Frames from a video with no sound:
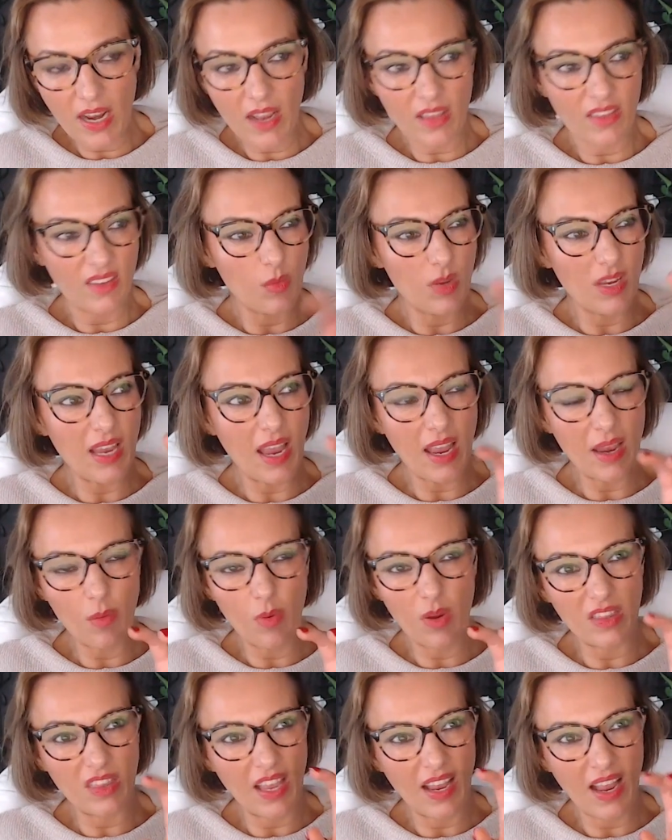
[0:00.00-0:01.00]
I think we gave
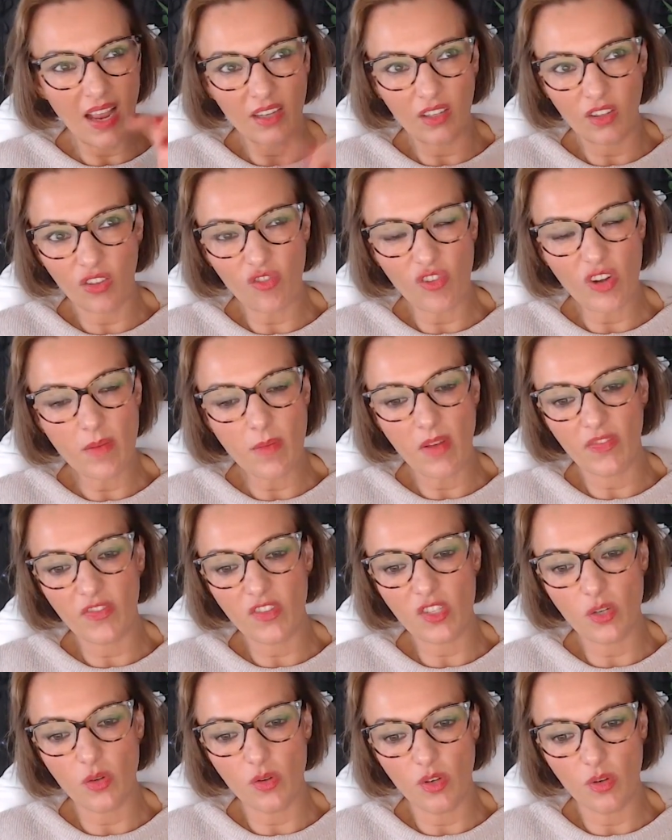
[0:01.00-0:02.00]
we, they had three months
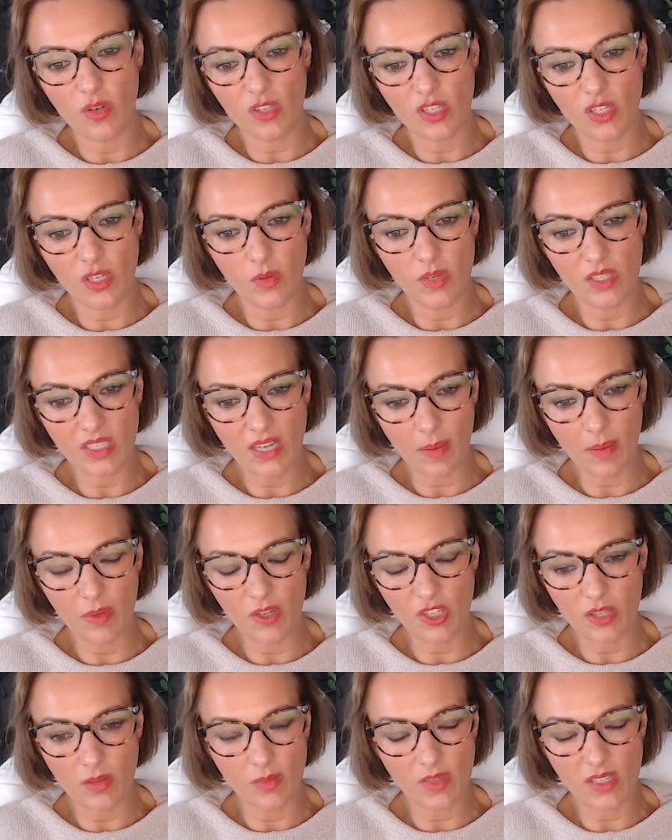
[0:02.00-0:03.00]
to to
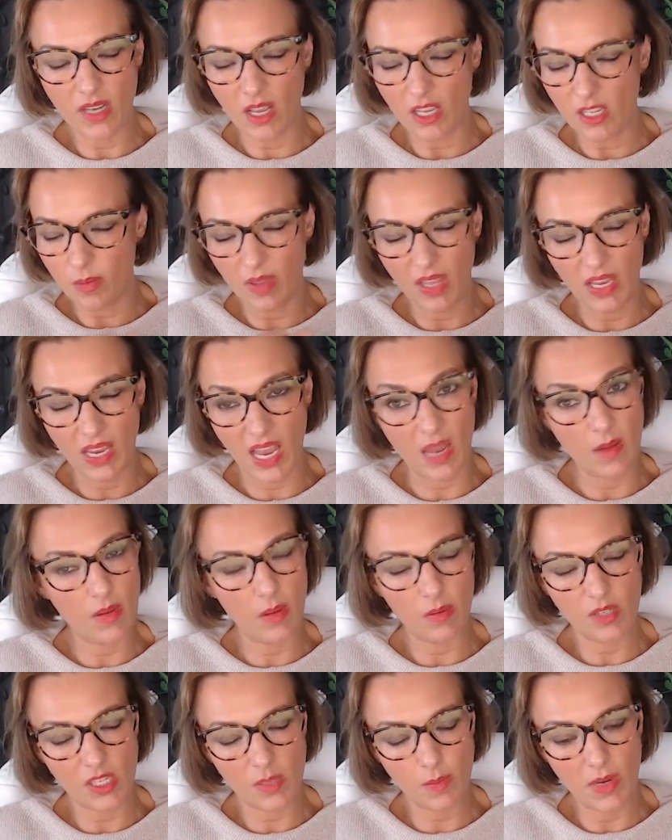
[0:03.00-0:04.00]
establish themselves, but they came
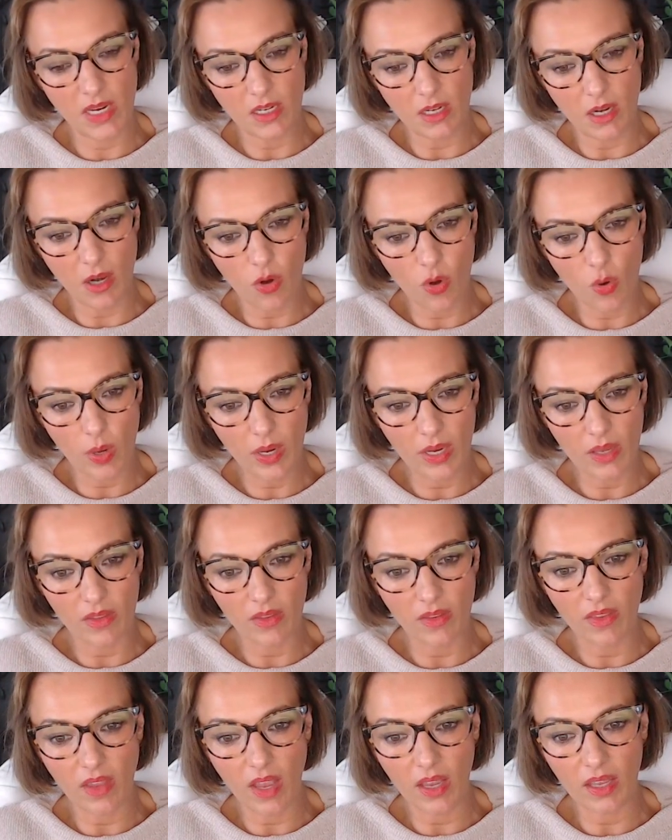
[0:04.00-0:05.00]
up to speed a lot quicker
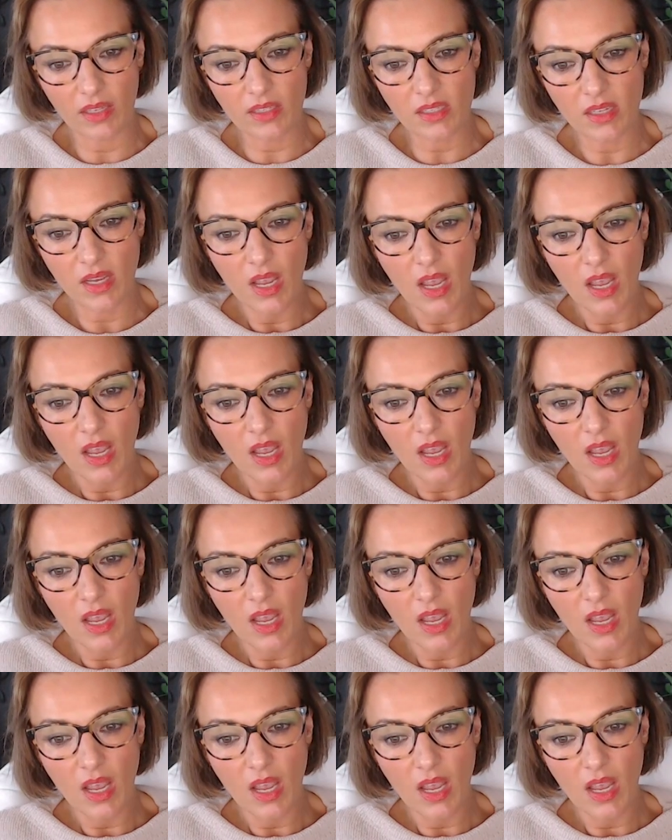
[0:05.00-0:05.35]
than that